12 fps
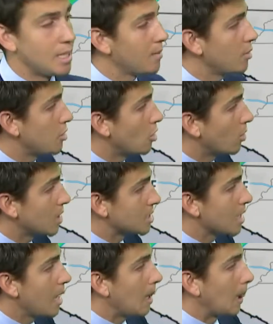of the day, but
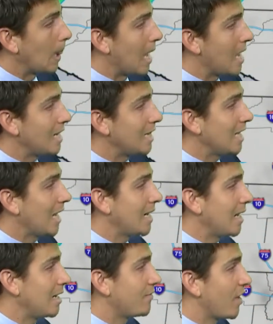notice lining the
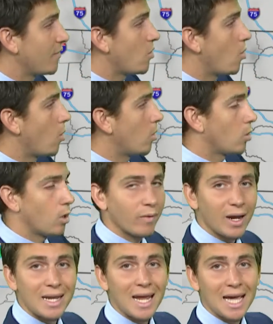I-95 corridor
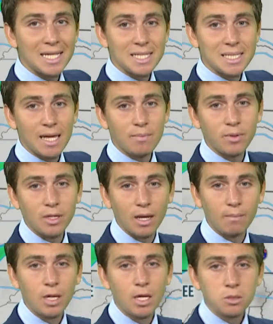around 9 to 10
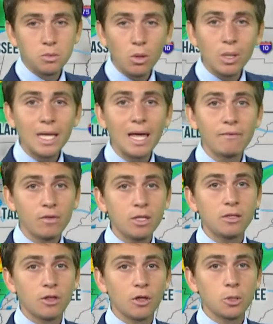p.m. Some locally
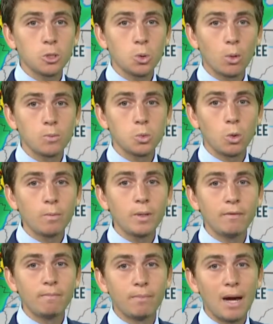heavy thunderstorms will
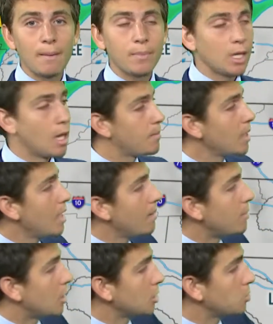be popping up
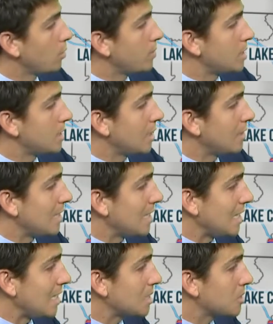because we'll be seeing the
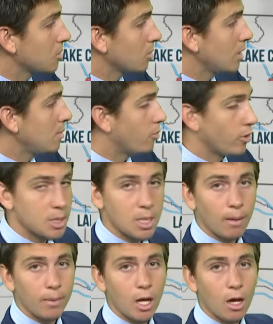easterly breeze
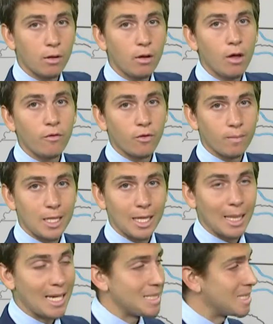coming on from the
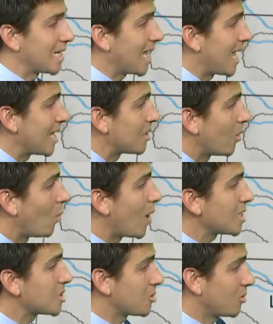Atlantic and the
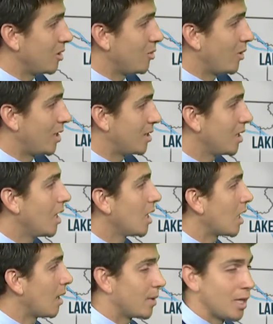westerly wind
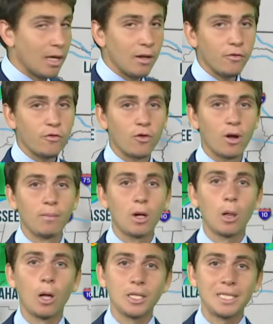coming in from
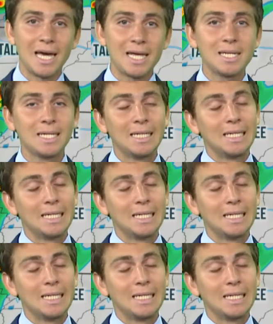Claudette.